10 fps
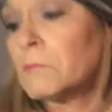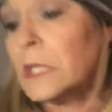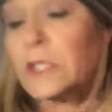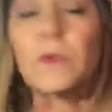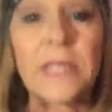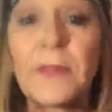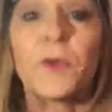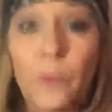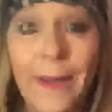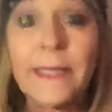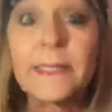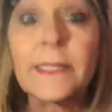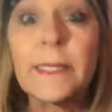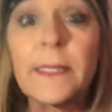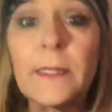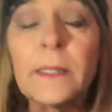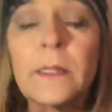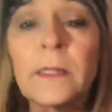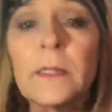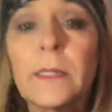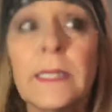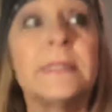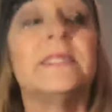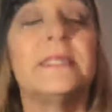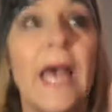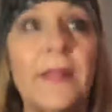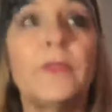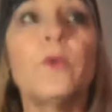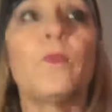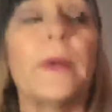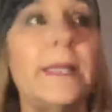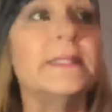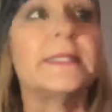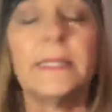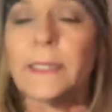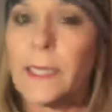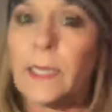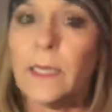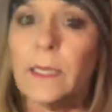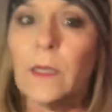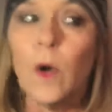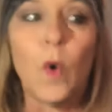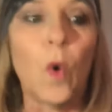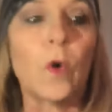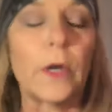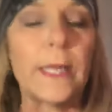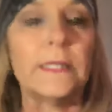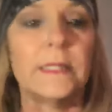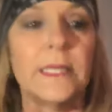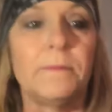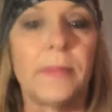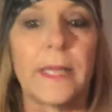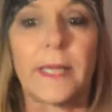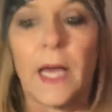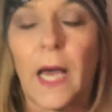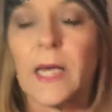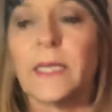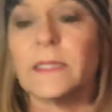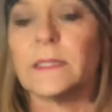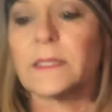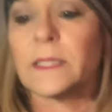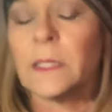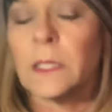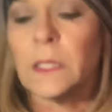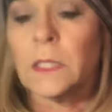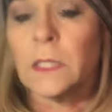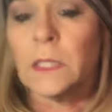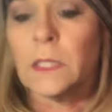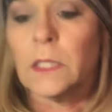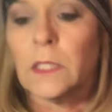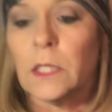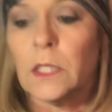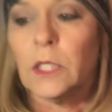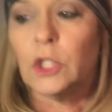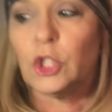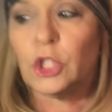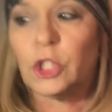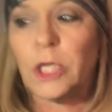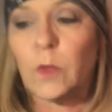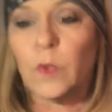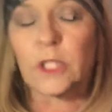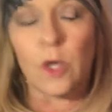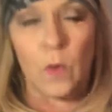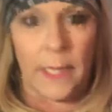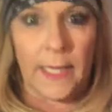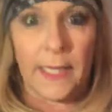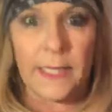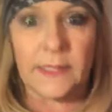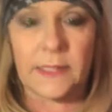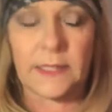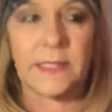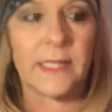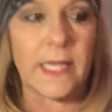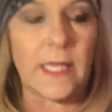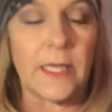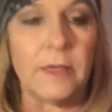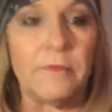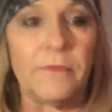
So is that the reason? Is that the reason? Or is it because she was going against Steve?